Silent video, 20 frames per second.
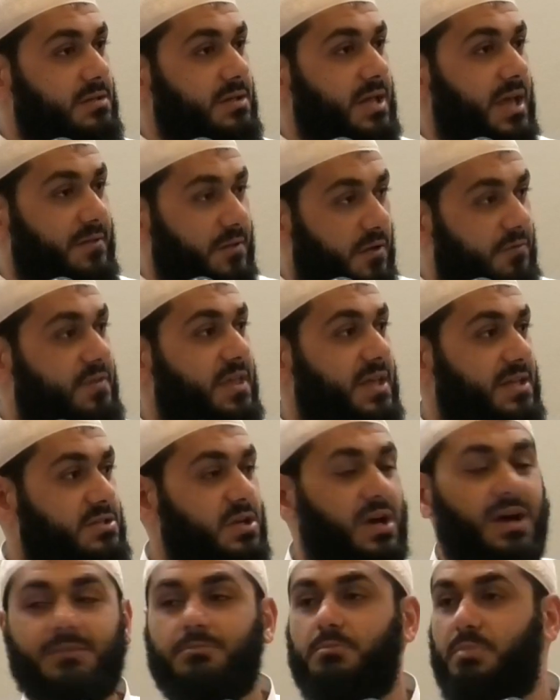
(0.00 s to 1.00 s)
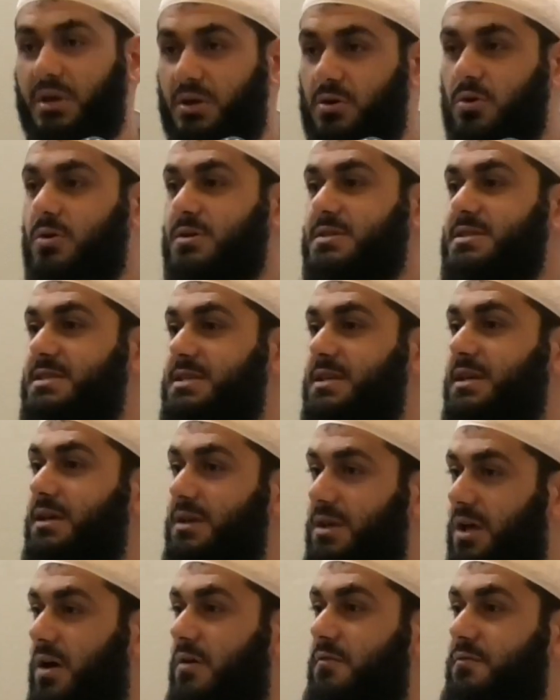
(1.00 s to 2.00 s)
of their time because
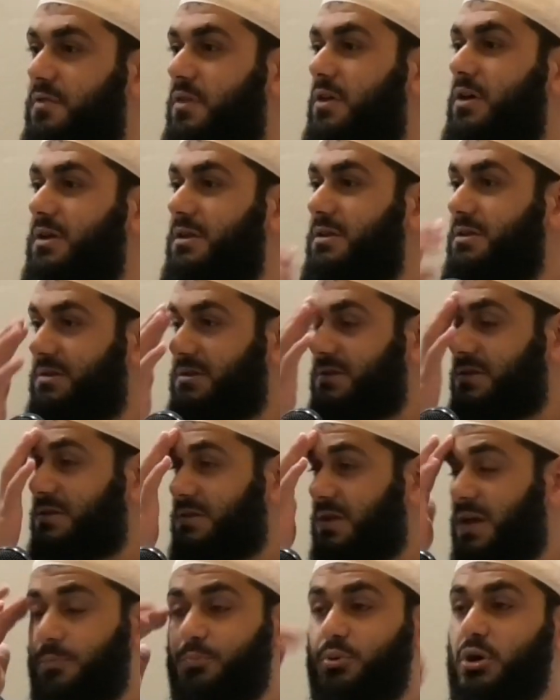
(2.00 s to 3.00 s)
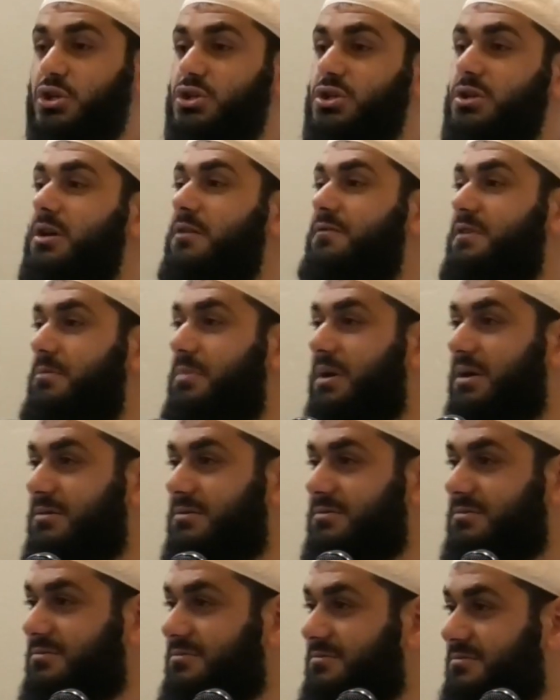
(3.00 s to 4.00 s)
of the oppression of riba.
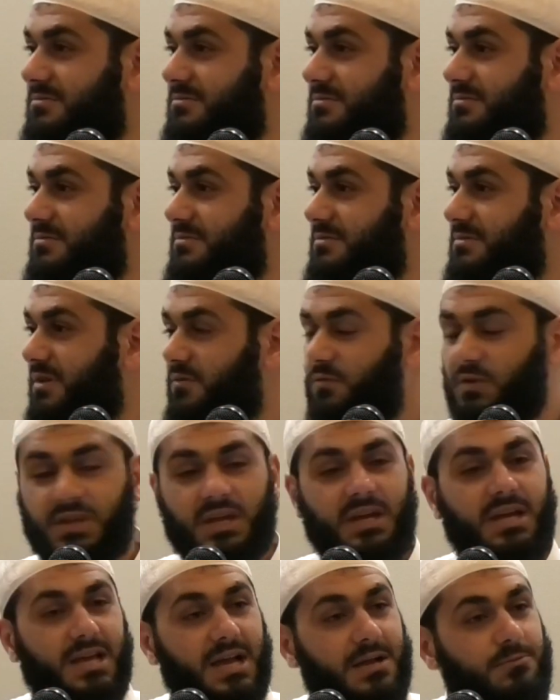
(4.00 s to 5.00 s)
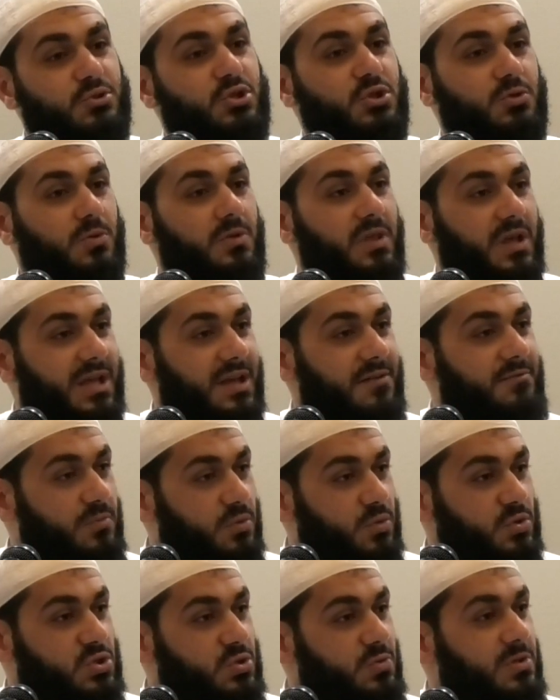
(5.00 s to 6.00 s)
What the
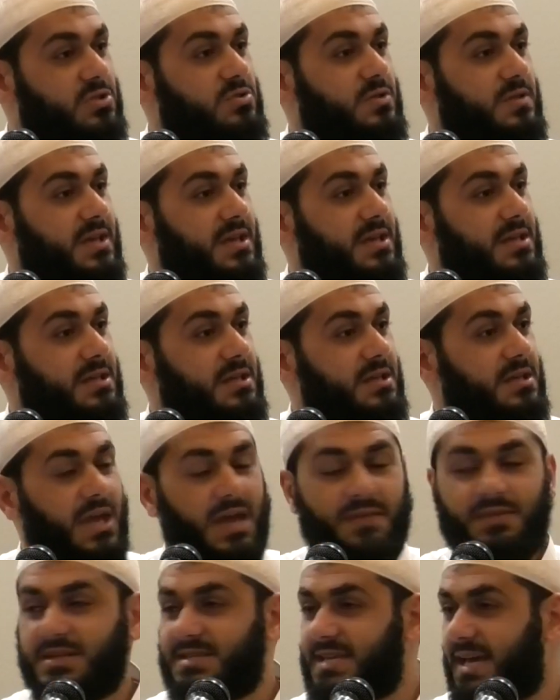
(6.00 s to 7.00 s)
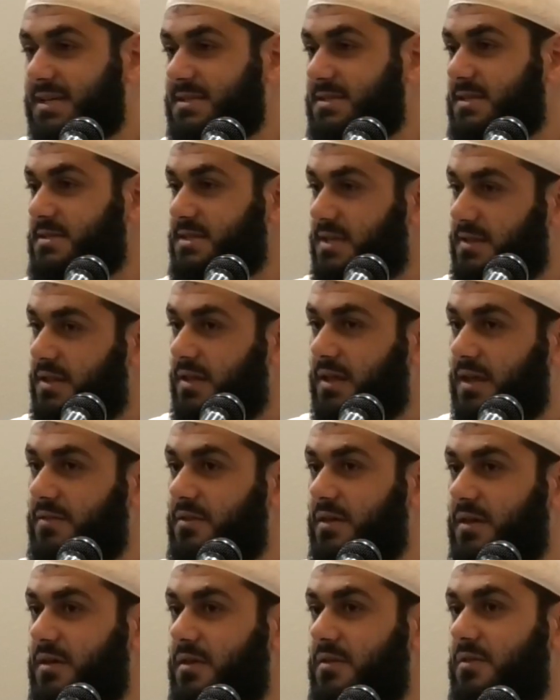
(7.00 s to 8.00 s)
government was doing to them, and the taxes and
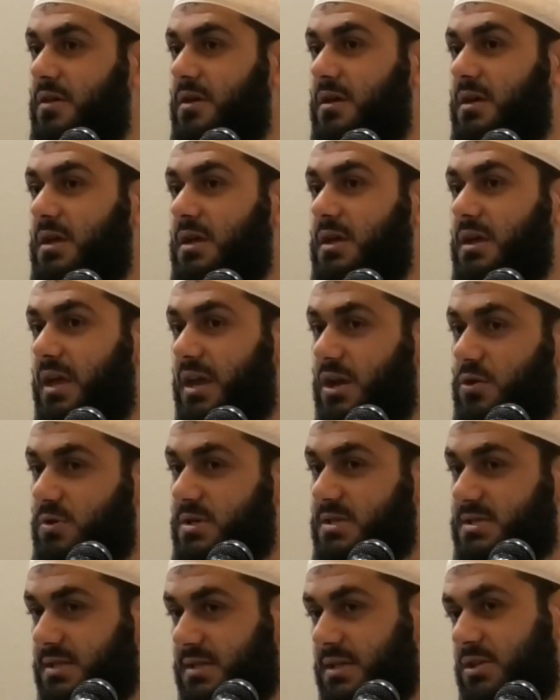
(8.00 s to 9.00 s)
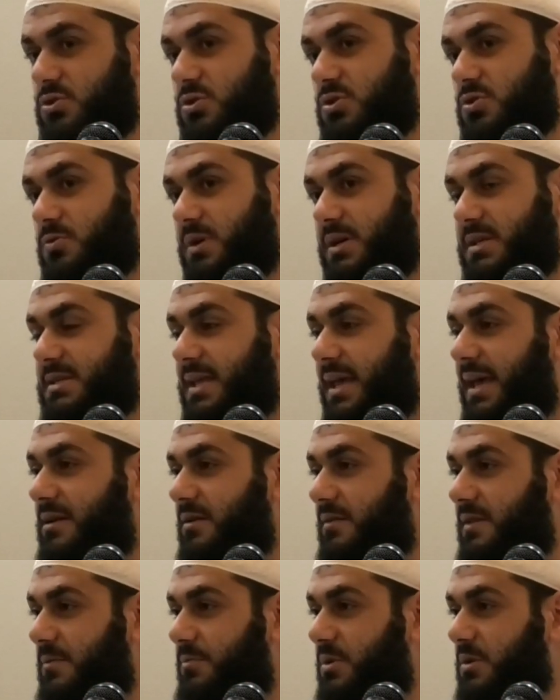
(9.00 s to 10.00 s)
the increase in interest rates they had
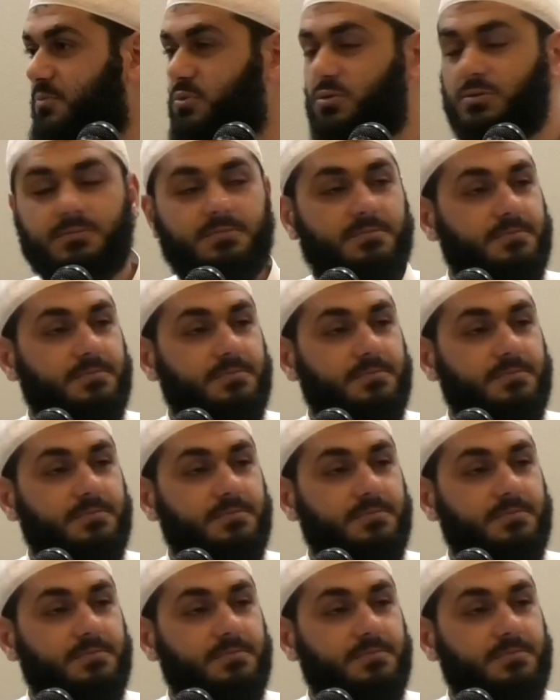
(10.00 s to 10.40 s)
on their people.